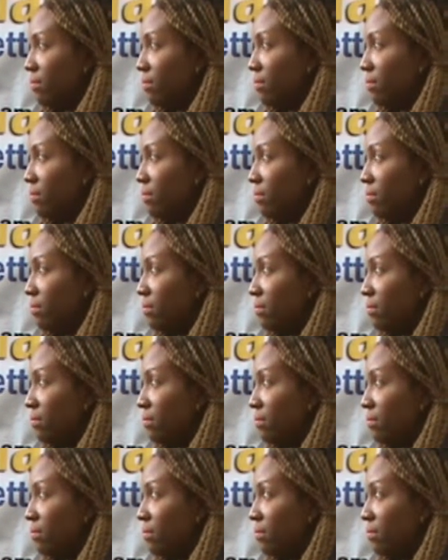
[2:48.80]

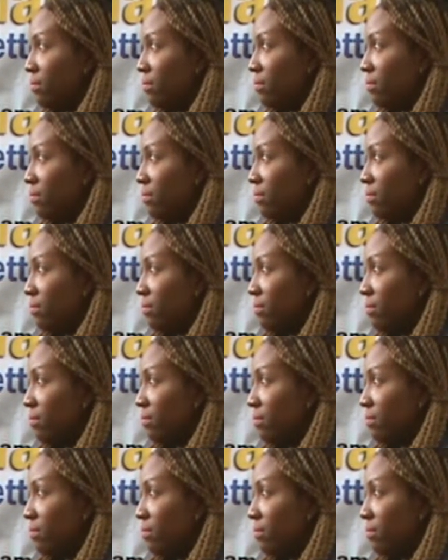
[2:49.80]

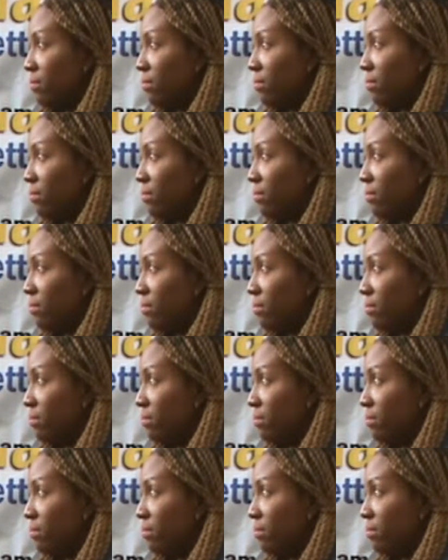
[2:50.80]

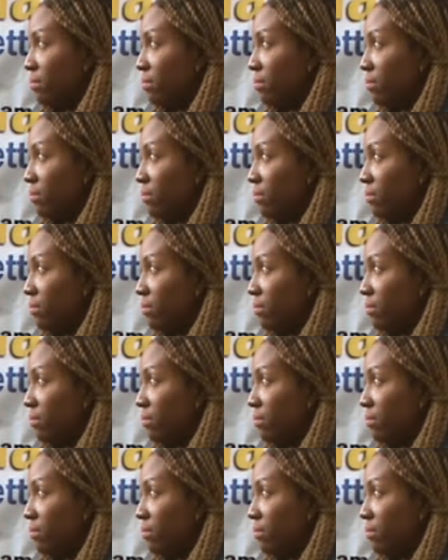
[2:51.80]
No words are spoken by the person on screen.